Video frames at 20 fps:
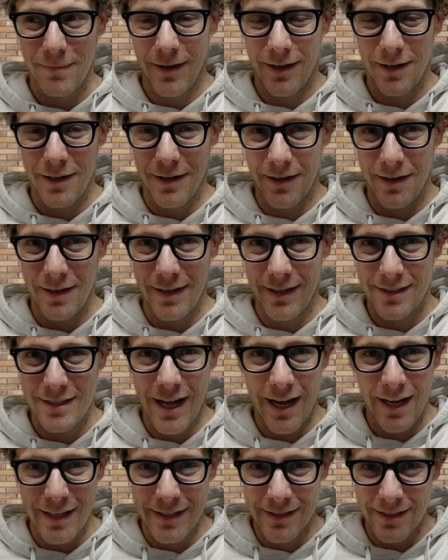it's
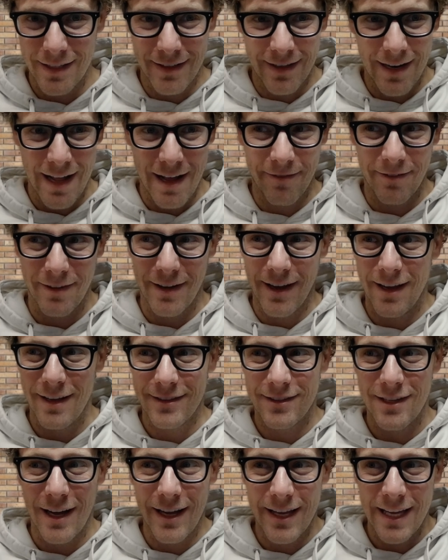not easy to navigate,
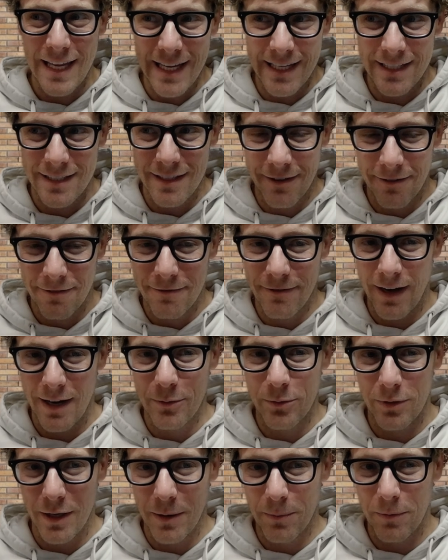it's not easy to
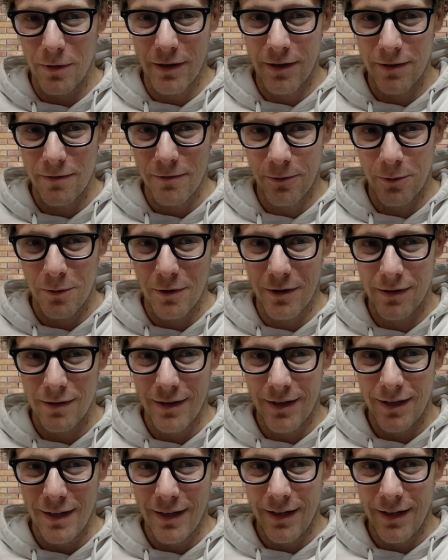find what I'm looking for,